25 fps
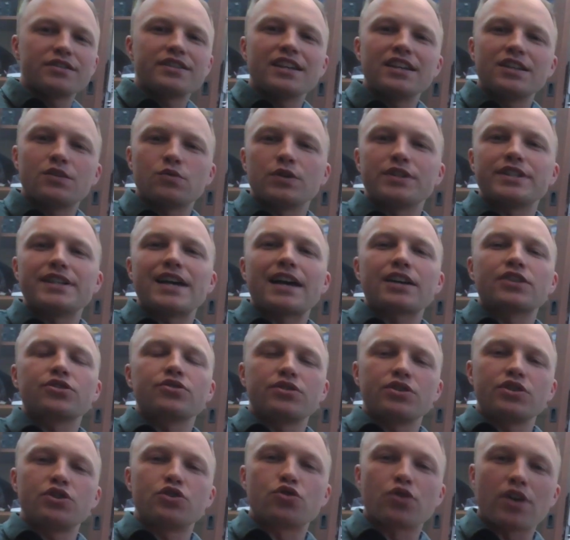is what's
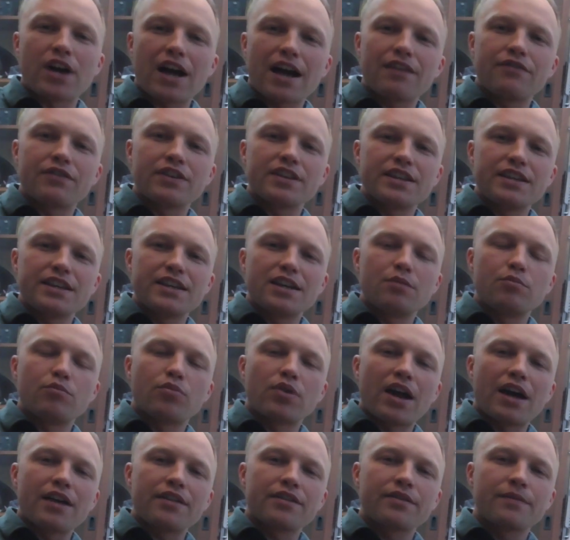actually driving the
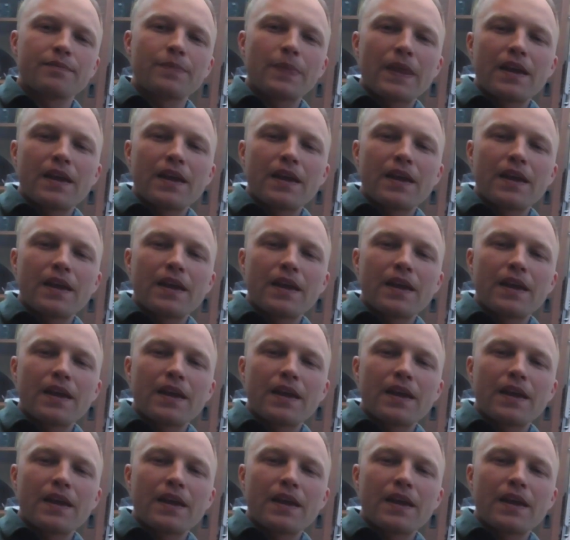in-breath.